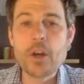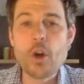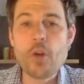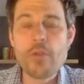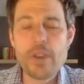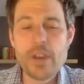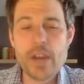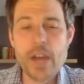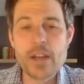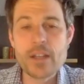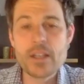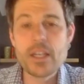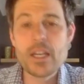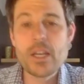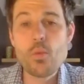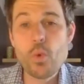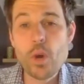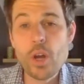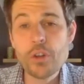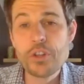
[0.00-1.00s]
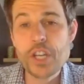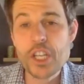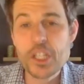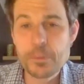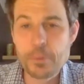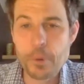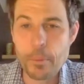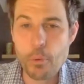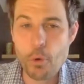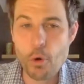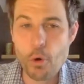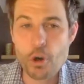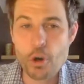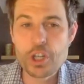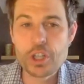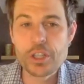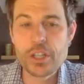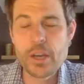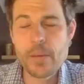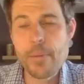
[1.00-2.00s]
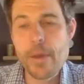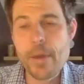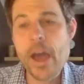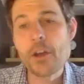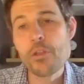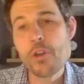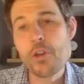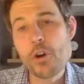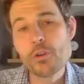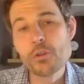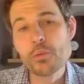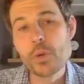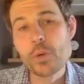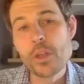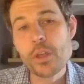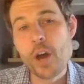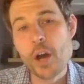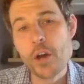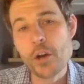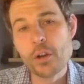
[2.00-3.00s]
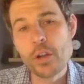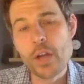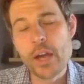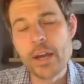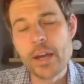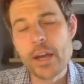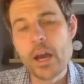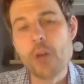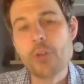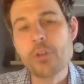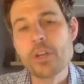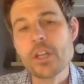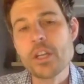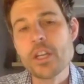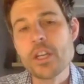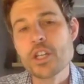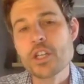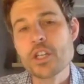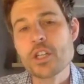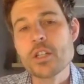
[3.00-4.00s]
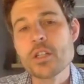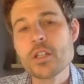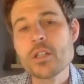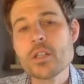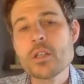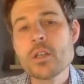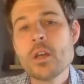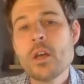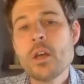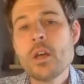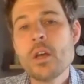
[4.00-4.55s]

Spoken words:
COVID-19 will disproportionately impact those with underlying health conditions.